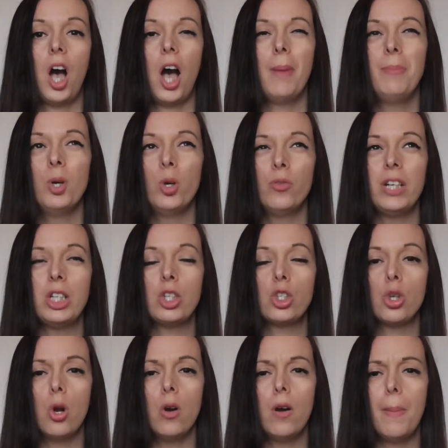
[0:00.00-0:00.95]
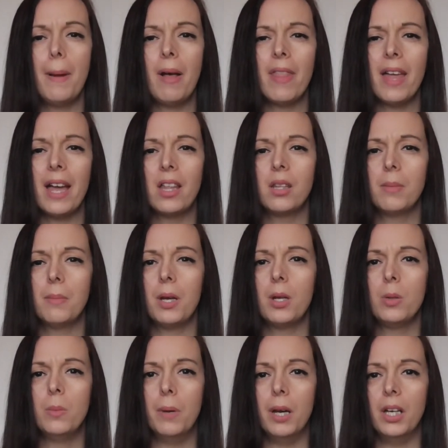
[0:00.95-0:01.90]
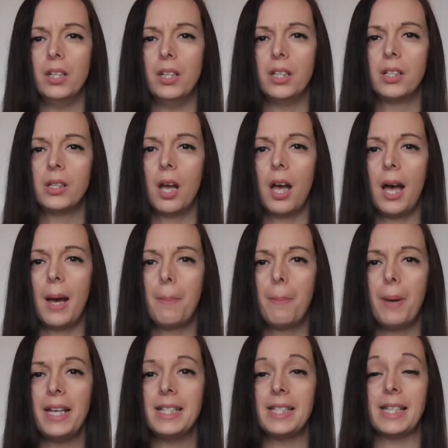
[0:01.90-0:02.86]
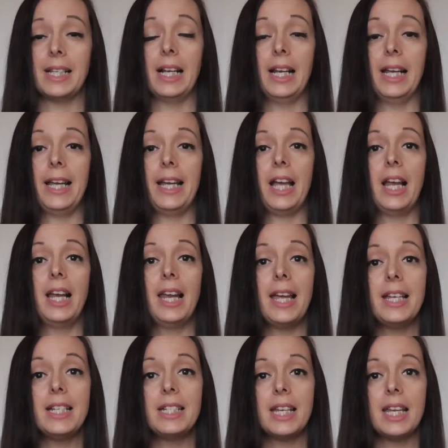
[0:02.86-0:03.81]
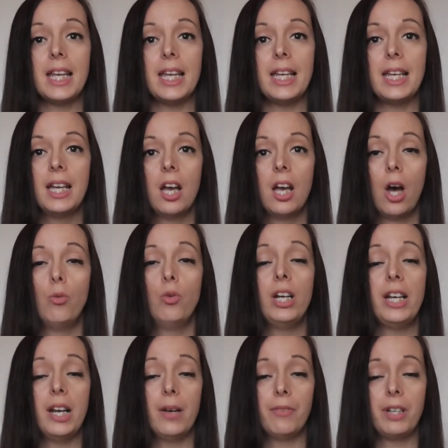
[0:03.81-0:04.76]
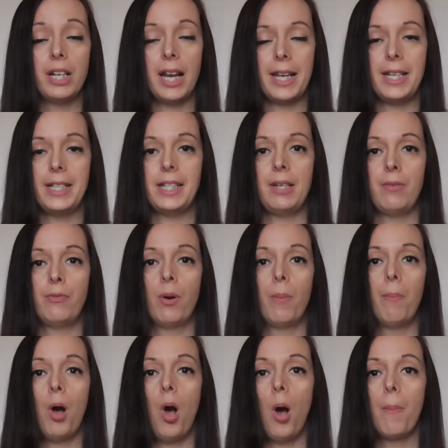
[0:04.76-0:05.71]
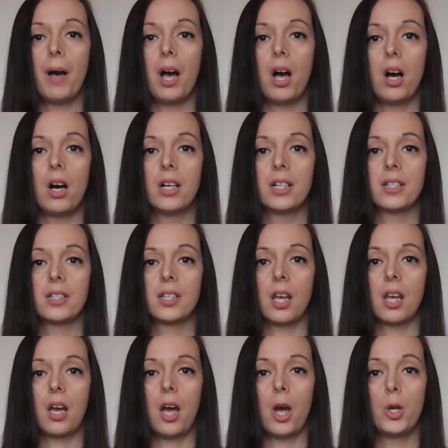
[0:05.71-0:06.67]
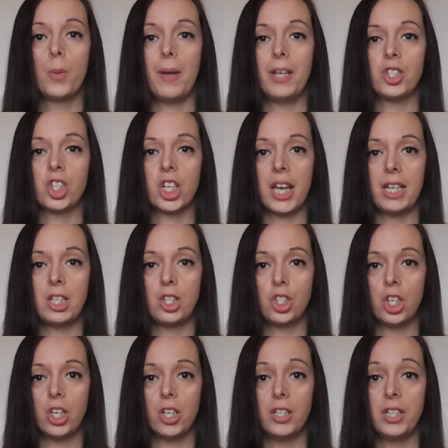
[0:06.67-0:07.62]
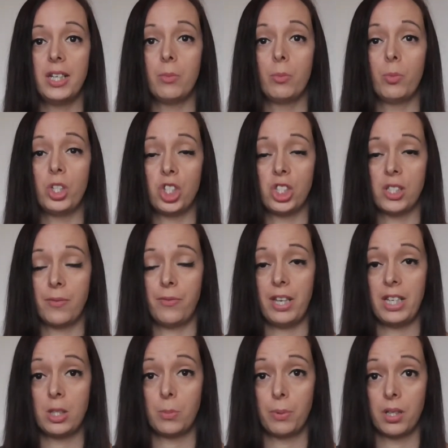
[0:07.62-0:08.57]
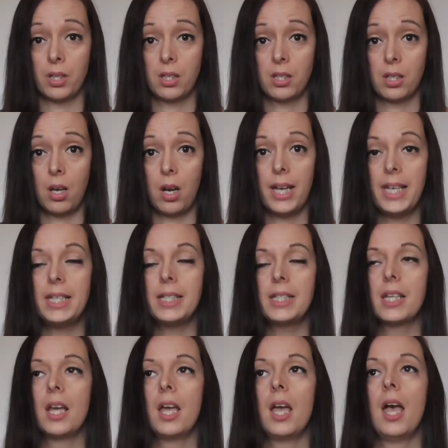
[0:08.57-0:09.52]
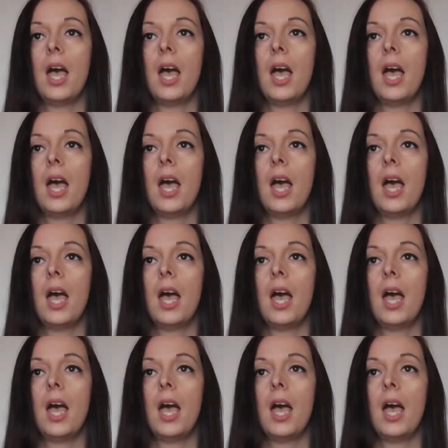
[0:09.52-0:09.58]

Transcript: I'm not really sure about that at the moment. Uh, basically, a lady, a really lovely lady from Pop Art Home Education, which is a Facebook site,